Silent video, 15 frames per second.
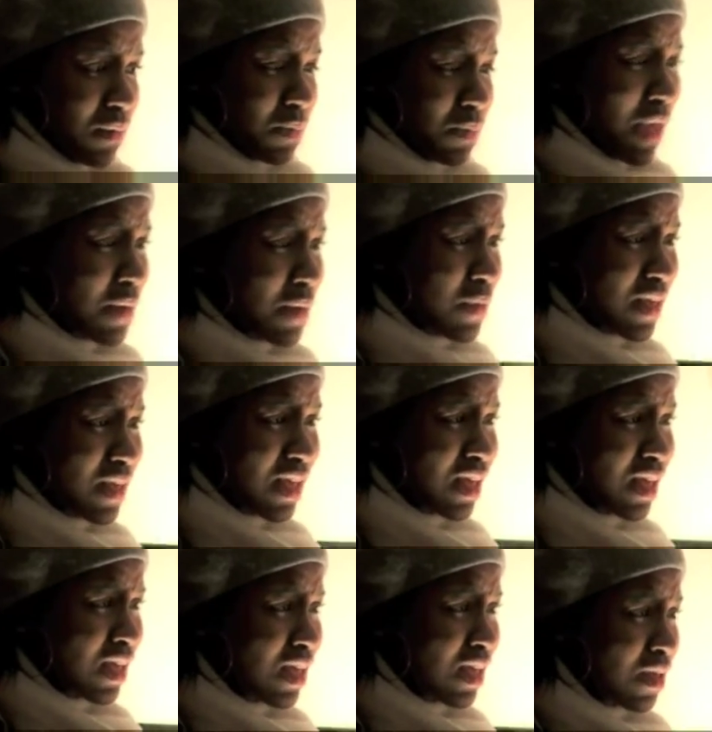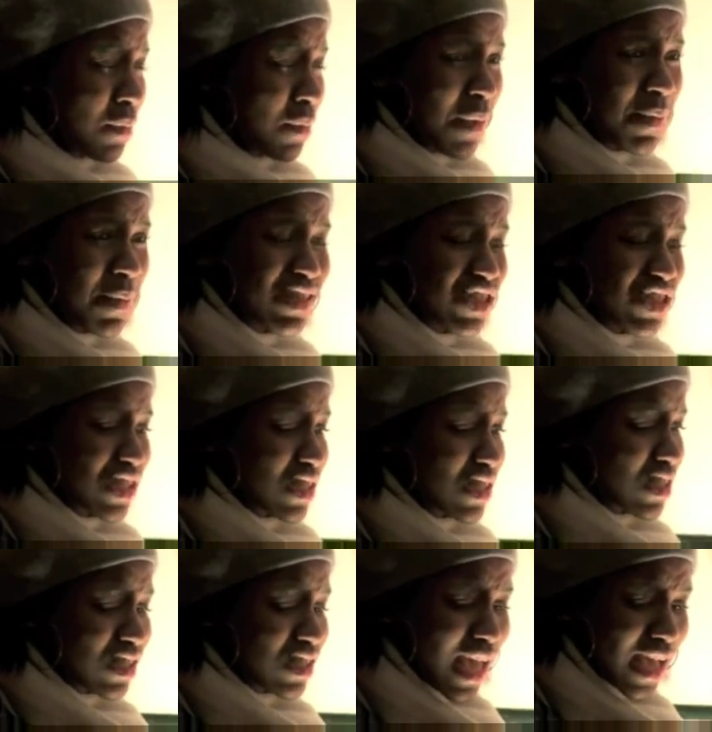Maybe he's just a
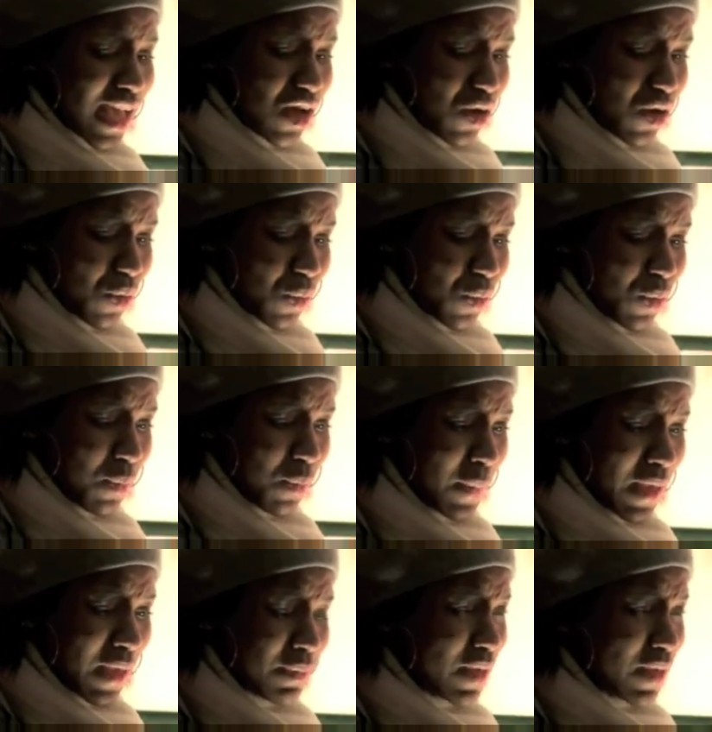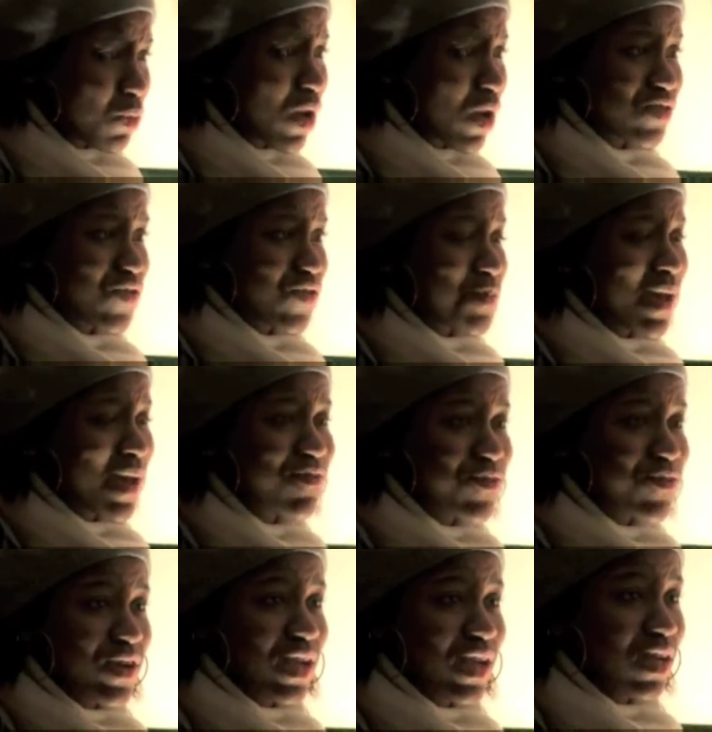psycho. Maybe he works for
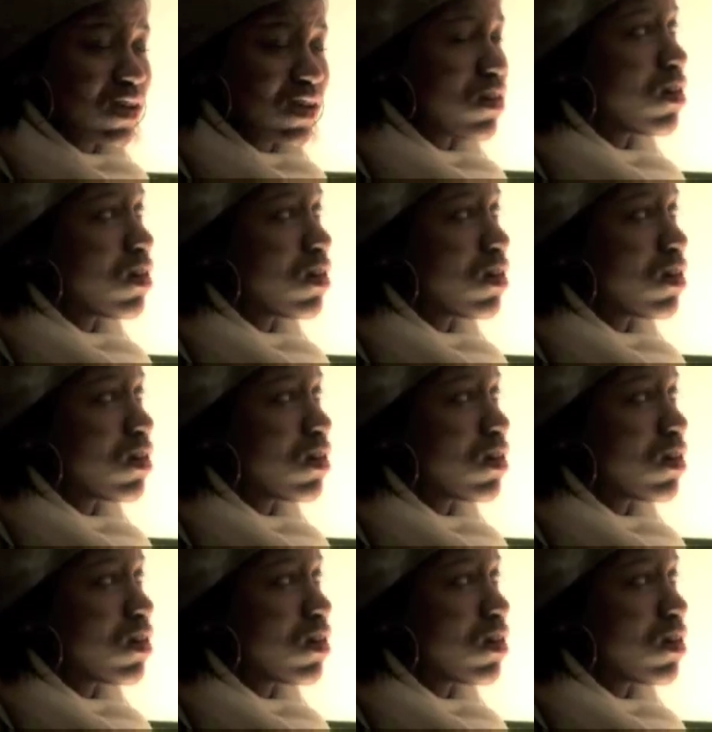Maverick.